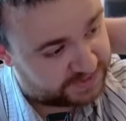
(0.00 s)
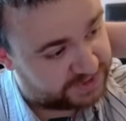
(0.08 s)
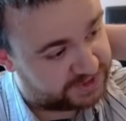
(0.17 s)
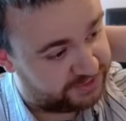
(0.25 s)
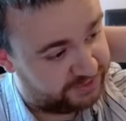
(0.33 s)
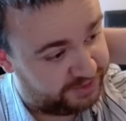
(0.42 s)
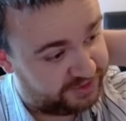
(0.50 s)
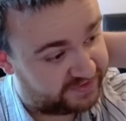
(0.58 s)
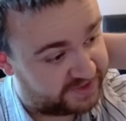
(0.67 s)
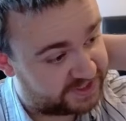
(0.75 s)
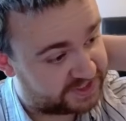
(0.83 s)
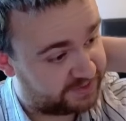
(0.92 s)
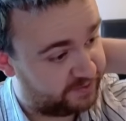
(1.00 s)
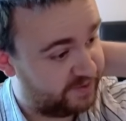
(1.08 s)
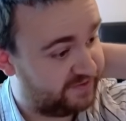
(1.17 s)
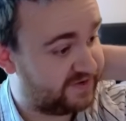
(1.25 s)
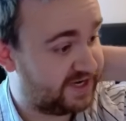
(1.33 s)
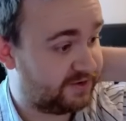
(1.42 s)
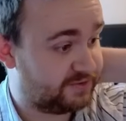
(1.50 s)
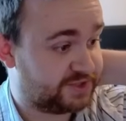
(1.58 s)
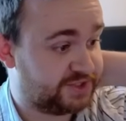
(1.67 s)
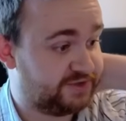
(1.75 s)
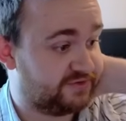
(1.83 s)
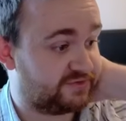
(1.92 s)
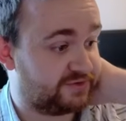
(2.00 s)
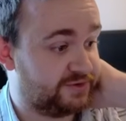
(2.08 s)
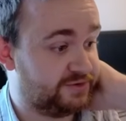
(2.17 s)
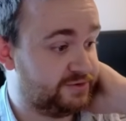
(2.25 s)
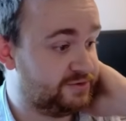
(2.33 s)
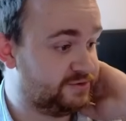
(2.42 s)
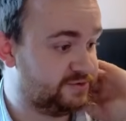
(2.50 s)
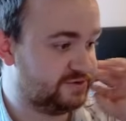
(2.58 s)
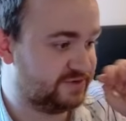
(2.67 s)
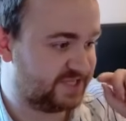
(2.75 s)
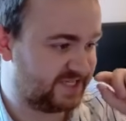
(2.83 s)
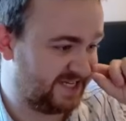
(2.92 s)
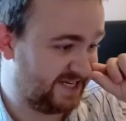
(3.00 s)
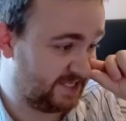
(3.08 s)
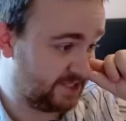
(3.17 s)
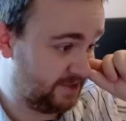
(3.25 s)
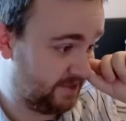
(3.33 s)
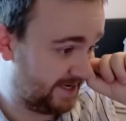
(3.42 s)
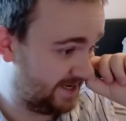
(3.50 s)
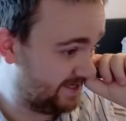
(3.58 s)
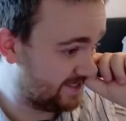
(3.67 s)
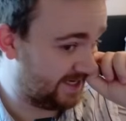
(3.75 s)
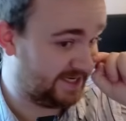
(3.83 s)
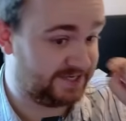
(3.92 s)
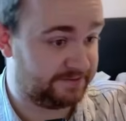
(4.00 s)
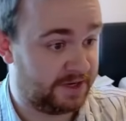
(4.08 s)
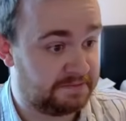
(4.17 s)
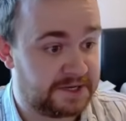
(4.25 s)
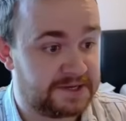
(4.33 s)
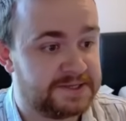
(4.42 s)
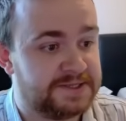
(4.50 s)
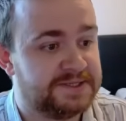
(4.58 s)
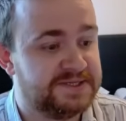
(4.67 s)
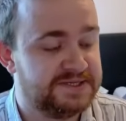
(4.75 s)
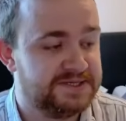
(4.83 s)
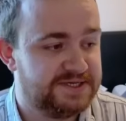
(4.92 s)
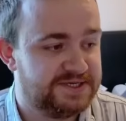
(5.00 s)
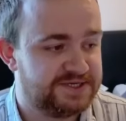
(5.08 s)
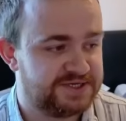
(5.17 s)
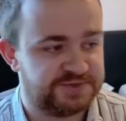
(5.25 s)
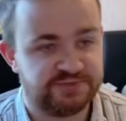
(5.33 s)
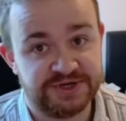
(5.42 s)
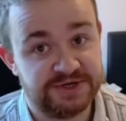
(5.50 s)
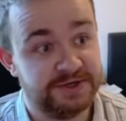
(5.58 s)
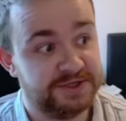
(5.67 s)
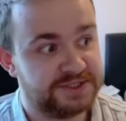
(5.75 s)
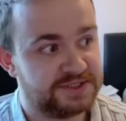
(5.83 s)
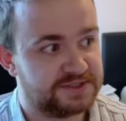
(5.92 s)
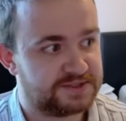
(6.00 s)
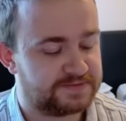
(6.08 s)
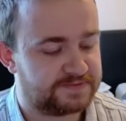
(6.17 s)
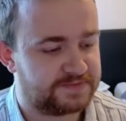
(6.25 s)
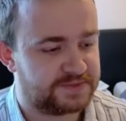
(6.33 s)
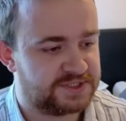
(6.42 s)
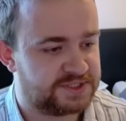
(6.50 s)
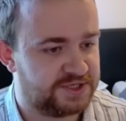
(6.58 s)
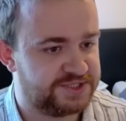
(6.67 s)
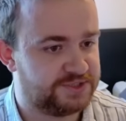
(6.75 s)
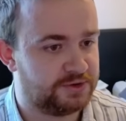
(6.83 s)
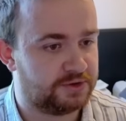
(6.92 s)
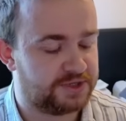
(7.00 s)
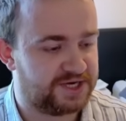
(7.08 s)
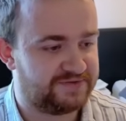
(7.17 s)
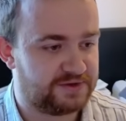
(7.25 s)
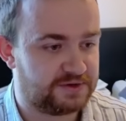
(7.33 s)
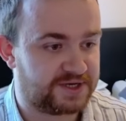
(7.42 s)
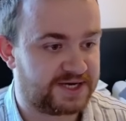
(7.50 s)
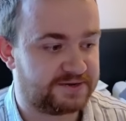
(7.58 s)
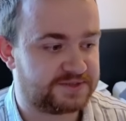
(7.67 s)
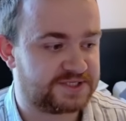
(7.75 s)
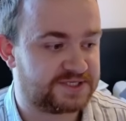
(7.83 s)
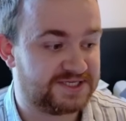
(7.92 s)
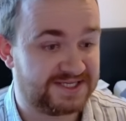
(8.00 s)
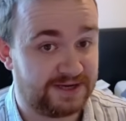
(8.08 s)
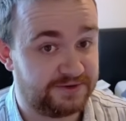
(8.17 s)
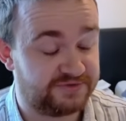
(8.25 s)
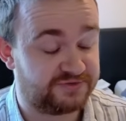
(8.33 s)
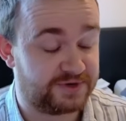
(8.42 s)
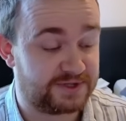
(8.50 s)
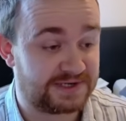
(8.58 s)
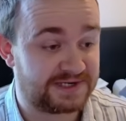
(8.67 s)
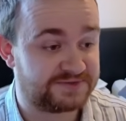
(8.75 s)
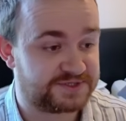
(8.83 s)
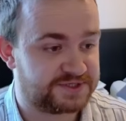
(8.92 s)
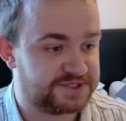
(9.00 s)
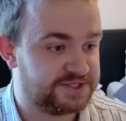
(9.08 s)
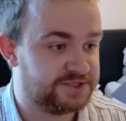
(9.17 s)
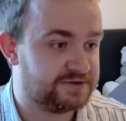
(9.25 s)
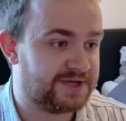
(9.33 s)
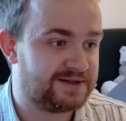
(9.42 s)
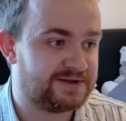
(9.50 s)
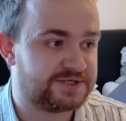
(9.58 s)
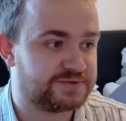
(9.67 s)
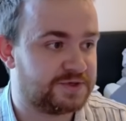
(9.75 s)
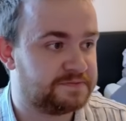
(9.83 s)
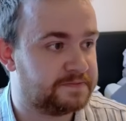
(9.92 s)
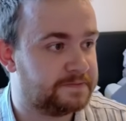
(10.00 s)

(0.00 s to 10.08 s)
to remove this. And we've now chewed through 6 2Ks and a Mama. So that's pretty good. This guy's not going to have a lot of counter, and he's down at 3 lives because he took that last one.